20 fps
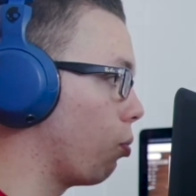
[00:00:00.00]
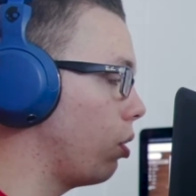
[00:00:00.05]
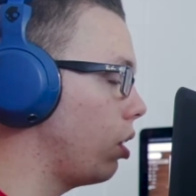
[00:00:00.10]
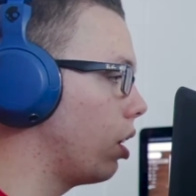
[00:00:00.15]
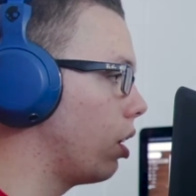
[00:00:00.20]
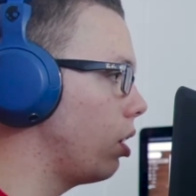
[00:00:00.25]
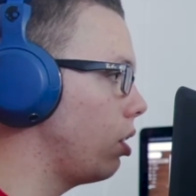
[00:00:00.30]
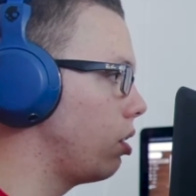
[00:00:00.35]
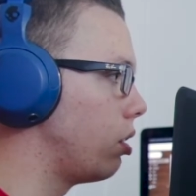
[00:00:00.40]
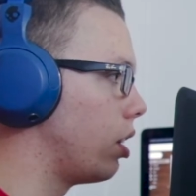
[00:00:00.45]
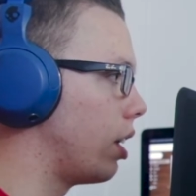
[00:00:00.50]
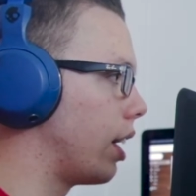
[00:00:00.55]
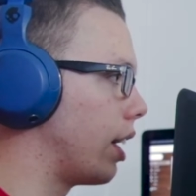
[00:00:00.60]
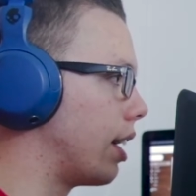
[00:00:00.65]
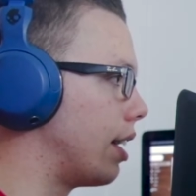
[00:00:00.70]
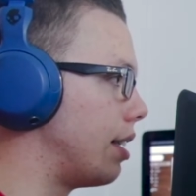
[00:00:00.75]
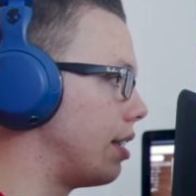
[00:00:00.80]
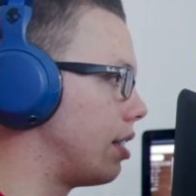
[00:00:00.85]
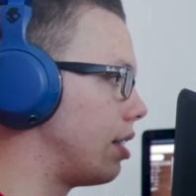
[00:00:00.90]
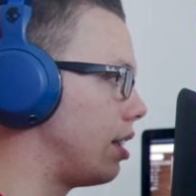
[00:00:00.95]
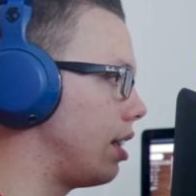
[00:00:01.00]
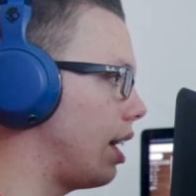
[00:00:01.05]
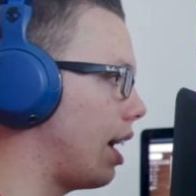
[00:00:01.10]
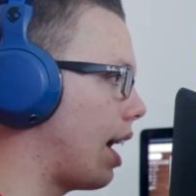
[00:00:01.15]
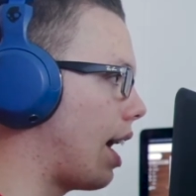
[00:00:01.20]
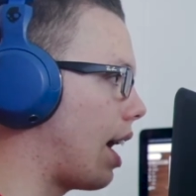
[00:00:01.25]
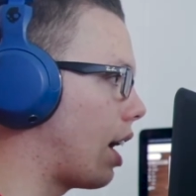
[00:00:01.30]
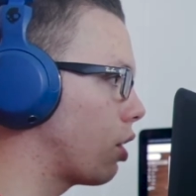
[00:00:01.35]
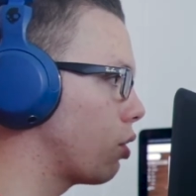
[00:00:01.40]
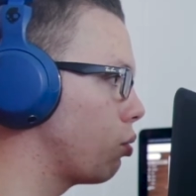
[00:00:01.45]
one other thing is
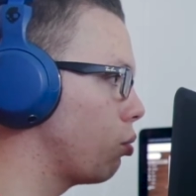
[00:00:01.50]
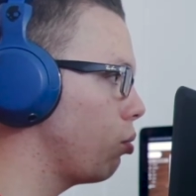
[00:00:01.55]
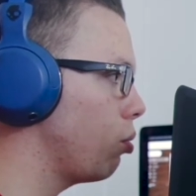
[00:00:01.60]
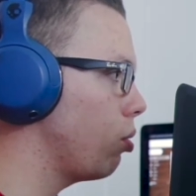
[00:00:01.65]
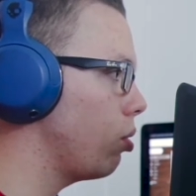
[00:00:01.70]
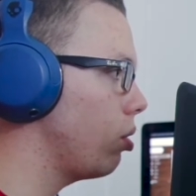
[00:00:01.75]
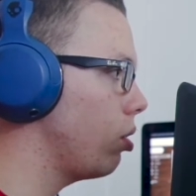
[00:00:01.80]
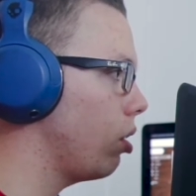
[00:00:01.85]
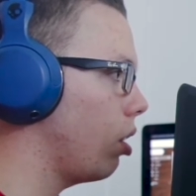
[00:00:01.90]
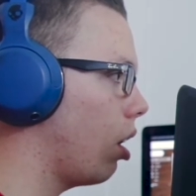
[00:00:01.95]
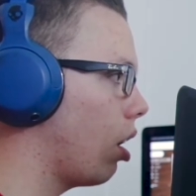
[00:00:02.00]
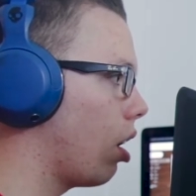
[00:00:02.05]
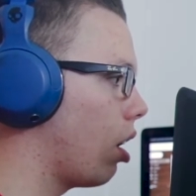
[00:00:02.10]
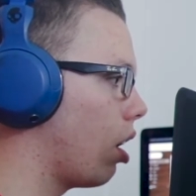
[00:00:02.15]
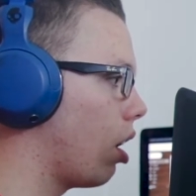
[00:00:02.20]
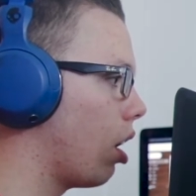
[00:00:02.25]
the actual